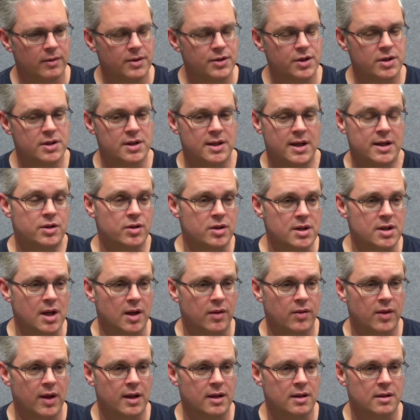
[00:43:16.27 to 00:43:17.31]
which is an
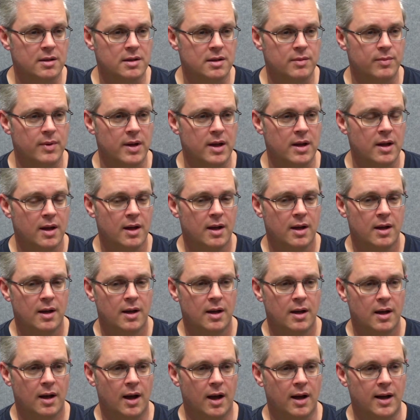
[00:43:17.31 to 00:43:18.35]
interesting thing to be
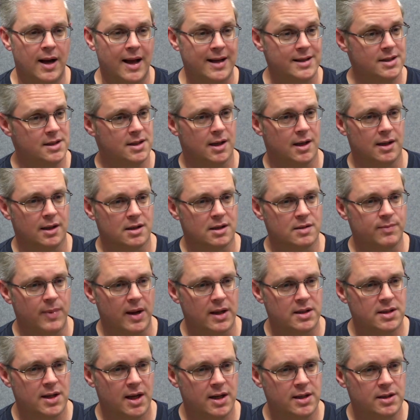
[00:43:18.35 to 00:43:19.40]
an external
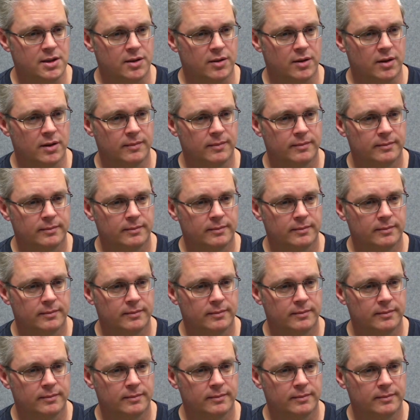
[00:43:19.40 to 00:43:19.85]
spectator on.